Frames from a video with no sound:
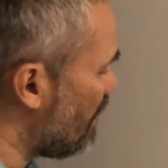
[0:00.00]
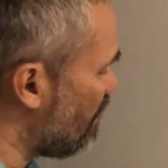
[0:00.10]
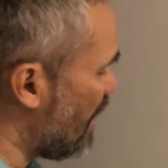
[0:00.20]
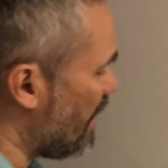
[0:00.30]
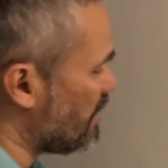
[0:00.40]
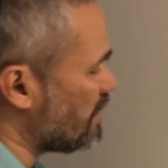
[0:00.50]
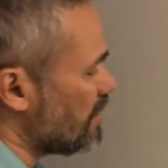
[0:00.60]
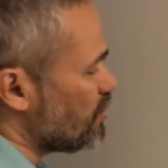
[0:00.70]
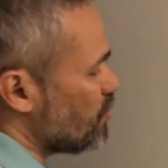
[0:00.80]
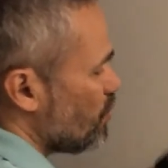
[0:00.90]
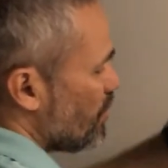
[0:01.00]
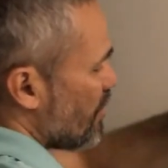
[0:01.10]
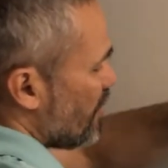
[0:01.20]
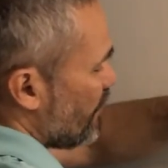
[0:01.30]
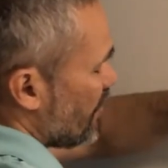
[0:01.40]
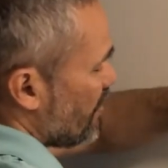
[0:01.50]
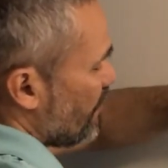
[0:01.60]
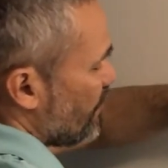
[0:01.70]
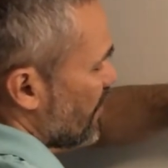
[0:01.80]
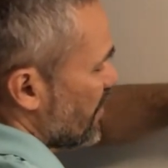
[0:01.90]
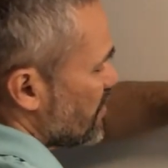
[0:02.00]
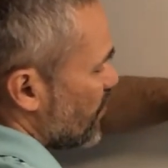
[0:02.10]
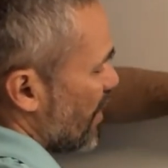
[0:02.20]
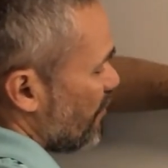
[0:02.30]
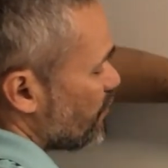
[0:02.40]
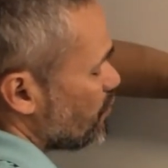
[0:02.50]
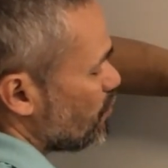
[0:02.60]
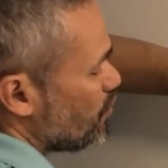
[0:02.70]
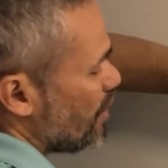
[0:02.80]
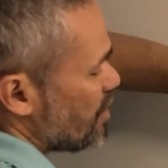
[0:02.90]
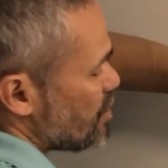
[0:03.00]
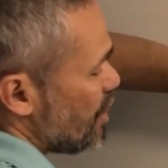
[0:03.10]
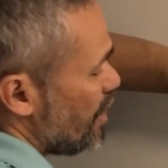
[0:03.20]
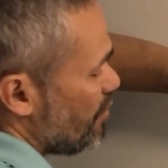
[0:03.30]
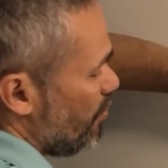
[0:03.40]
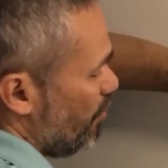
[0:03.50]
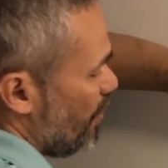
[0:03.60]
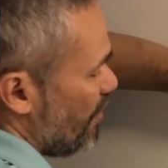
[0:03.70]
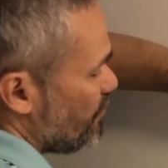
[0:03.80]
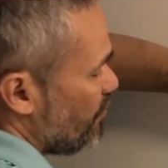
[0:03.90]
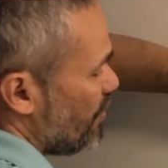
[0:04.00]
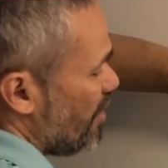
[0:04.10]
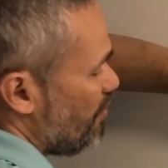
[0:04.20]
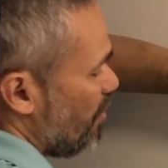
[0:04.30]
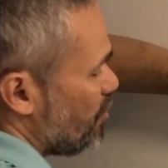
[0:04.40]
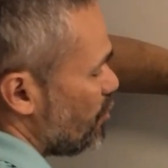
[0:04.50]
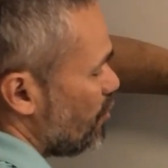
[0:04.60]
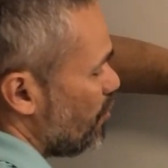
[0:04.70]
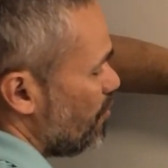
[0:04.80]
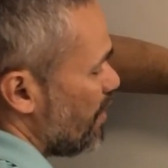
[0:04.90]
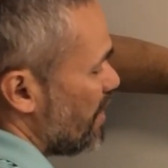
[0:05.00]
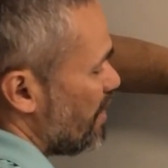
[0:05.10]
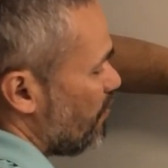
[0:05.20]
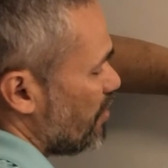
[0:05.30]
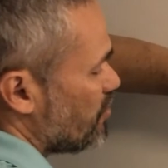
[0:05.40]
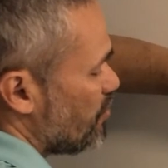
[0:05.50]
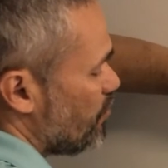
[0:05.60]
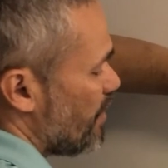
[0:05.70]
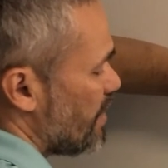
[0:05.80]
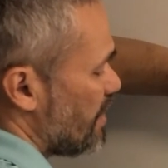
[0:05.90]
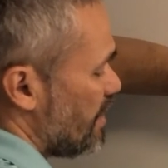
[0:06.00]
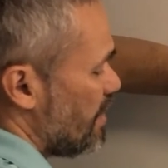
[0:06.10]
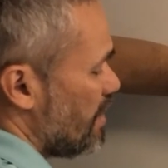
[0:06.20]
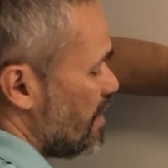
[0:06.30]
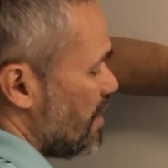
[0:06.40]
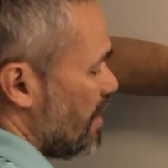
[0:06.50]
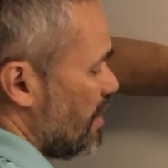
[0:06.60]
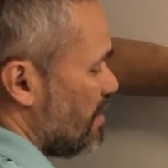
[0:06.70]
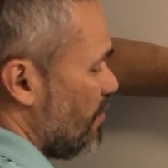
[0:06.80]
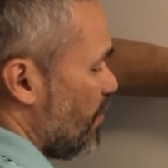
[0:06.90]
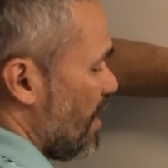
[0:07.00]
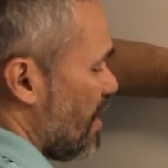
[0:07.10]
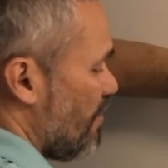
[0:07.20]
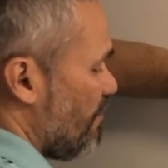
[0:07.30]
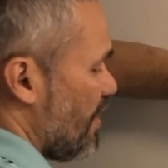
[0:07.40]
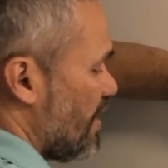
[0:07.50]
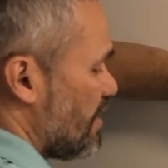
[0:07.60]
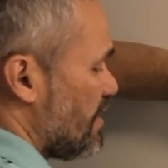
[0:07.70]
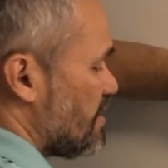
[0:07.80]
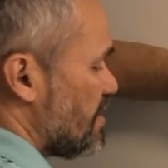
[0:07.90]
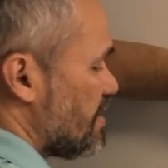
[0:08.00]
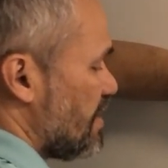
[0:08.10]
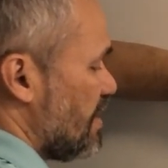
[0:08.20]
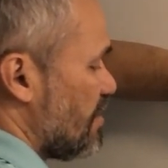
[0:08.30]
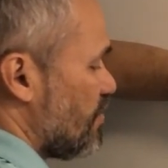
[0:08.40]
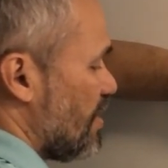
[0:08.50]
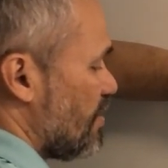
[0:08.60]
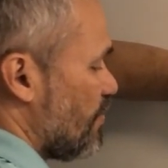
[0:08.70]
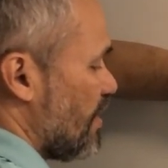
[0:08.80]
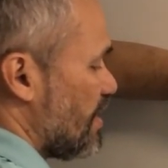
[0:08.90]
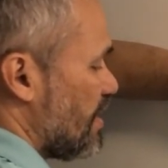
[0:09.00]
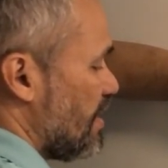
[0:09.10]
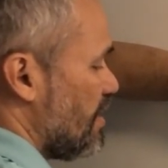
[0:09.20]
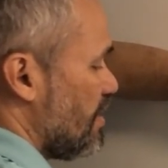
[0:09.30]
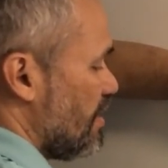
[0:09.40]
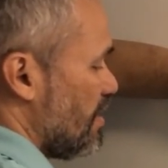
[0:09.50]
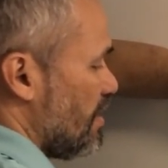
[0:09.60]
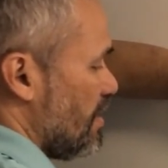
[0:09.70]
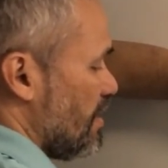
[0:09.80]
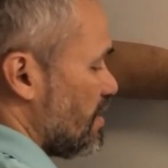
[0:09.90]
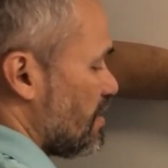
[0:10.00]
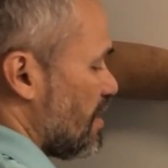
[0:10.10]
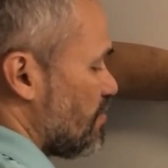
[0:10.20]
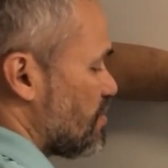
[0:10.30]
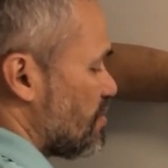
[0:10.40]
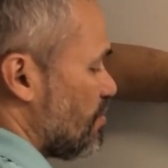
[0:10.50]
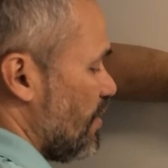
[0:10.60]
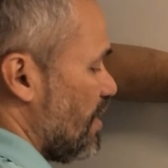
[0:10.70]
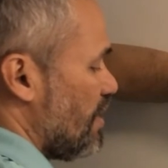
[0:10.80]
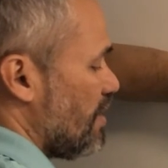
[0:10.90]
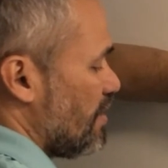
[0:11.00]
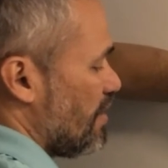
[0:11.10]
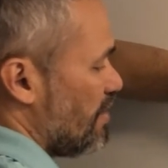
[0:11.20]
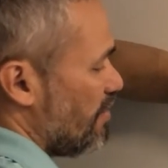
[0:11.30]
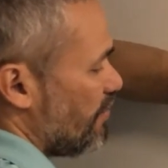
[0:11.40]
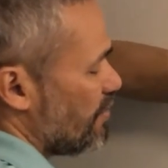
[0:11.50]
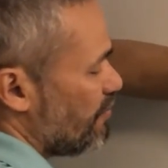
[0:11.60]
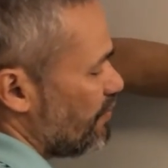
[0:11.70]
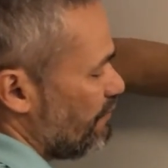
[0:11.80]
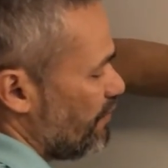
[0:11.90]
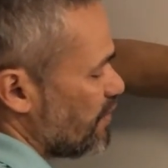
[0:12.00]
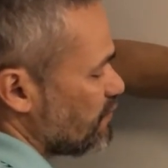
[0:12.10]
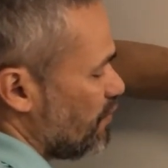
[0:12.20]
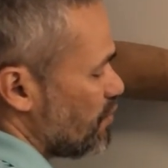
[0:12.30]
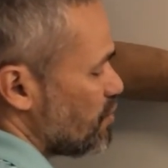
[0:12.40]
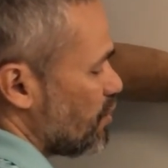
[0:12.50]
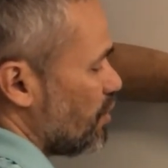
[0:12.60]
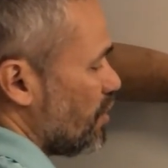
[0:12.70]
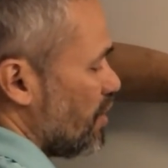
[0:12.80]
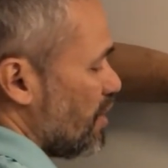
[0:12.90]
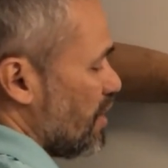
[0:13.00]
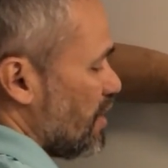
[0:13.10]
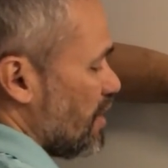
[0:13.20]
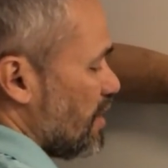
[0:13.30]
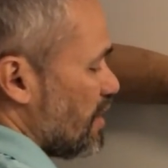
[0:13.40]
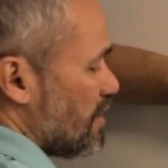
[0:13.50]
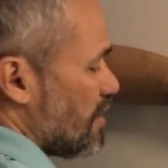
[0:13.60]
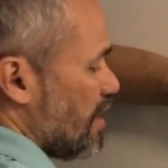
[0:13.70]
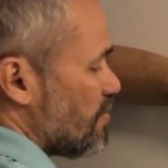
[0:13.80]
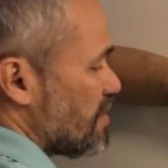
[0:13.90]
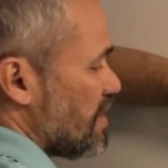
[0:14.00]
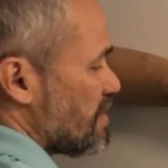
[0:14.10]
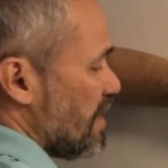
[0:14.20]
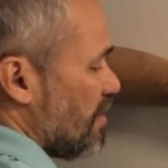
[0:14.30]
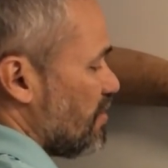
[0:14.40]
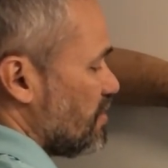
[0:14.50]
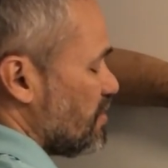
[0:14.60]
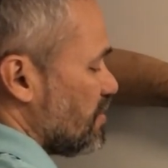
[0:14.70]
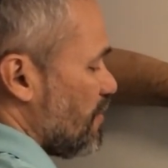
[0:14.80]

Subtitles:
but to do the derivative of this, we have to do the chain rule. We have to think about u being equal to 3t, and then we have like this is e to the 3t times 3, the derivative of the first function, times the second,